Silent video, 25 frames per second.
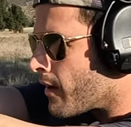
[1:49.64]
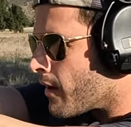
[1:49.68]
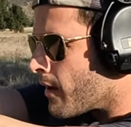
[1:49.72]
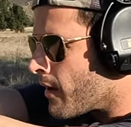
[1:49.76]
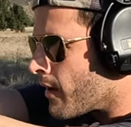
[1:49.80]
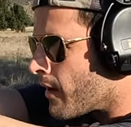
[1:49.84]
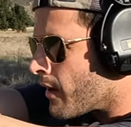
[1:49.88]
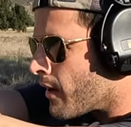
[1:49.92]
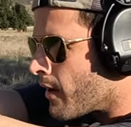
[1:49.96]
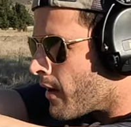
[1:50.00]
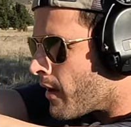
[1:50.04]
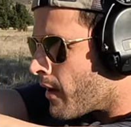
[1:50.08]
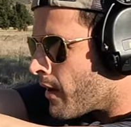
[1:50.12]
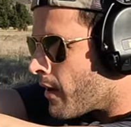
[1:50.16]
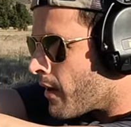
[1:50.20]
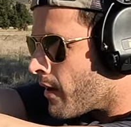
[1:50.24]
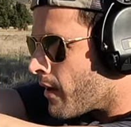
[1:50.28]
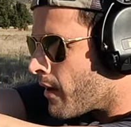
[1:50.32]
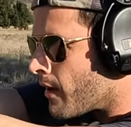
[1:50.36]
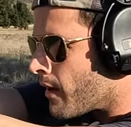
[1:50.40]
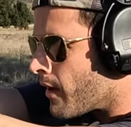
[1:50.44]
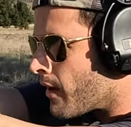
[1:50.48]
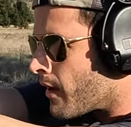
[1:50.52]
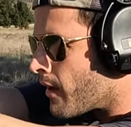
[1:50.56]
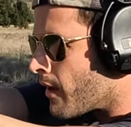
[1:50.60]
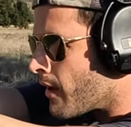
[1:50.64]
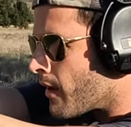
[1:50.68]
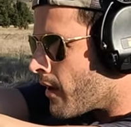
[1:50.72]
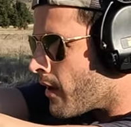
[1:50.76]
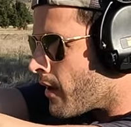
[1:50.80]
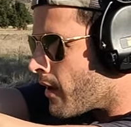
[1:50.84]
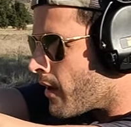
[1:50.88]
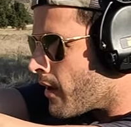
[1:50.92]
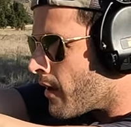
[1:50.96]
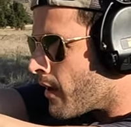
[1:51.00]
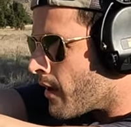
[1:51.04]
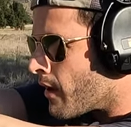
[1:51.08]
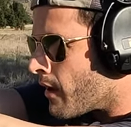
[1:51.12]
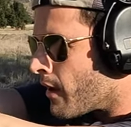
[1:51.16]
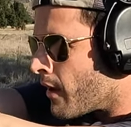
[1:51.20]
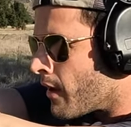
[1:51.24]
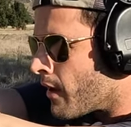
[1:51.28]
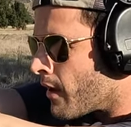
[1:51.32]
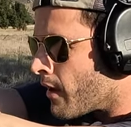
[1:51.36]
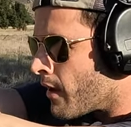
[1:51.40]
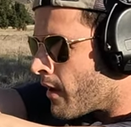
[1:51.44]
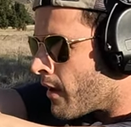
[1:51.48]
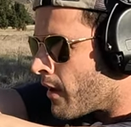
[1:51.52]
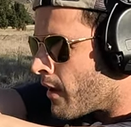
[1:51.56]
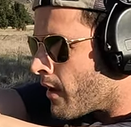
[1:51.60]

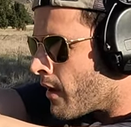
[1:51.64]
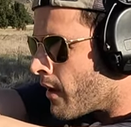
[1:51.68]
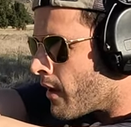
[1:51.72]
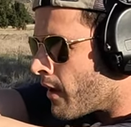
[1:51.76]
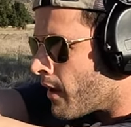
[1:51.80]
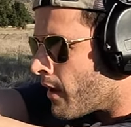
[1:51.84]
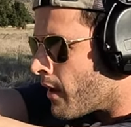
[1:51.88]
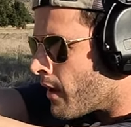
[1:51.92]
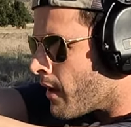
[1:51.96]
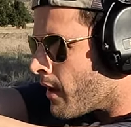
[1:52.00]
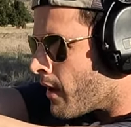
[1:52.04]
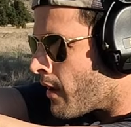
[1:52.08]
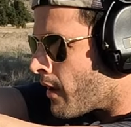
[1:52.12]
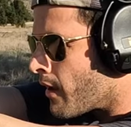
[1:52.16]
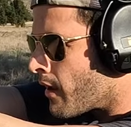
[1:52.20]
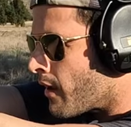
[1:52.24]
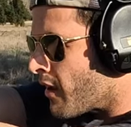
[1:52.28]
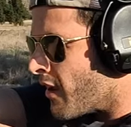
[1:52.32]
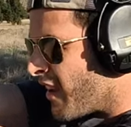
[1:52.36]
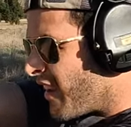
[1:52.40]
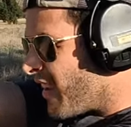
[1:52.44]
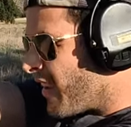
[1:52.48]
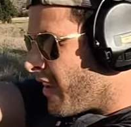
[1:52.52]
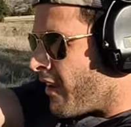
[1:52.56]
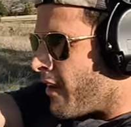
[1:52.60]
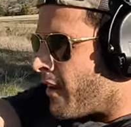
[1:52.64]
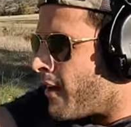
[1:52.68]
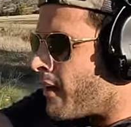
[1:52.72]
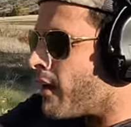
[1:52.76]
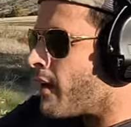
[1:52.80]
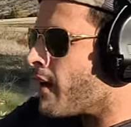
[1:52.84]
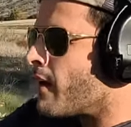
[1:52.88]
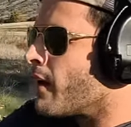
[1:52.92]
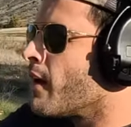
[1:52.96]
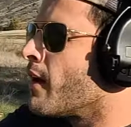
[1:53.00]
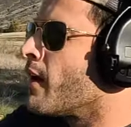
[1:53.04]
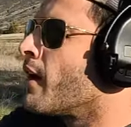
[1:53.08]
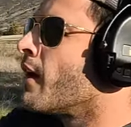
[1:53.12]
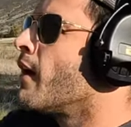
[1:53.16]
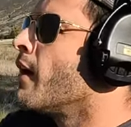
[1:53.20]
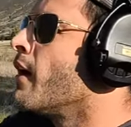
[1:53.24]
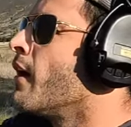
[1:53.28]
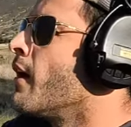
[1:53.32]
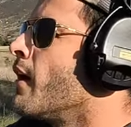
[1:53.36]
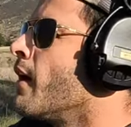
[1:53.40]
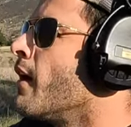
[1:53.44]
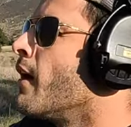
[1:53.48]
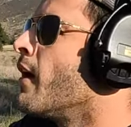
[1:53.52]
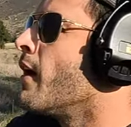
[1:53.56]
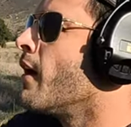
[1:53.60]

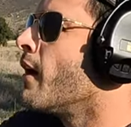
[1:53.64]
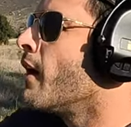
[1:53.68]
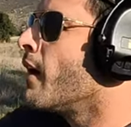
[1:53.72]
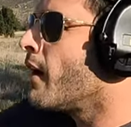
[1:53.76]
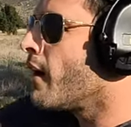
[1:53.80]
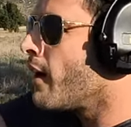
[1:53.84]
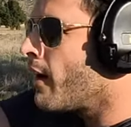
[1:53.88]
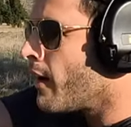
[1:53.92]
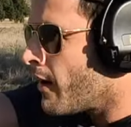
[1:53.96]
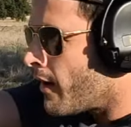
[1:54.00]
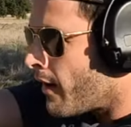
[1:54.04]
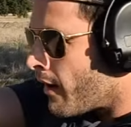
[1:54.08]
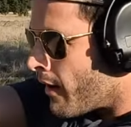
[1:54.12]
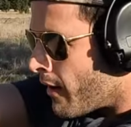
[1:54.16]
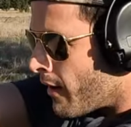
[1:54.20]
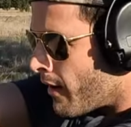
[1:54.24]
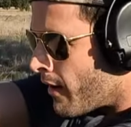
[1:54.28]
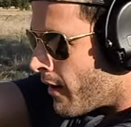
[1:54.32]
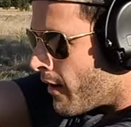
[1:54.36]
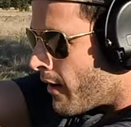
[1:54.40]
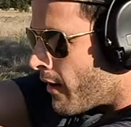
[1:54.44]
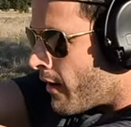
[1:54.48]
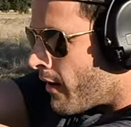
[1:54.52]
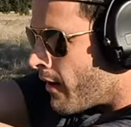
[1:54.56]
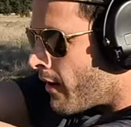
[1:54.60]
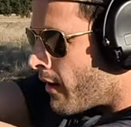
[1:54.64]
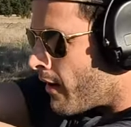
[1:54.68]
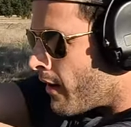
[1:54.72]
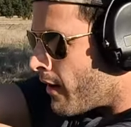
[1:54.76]
No one is speaking in this clip.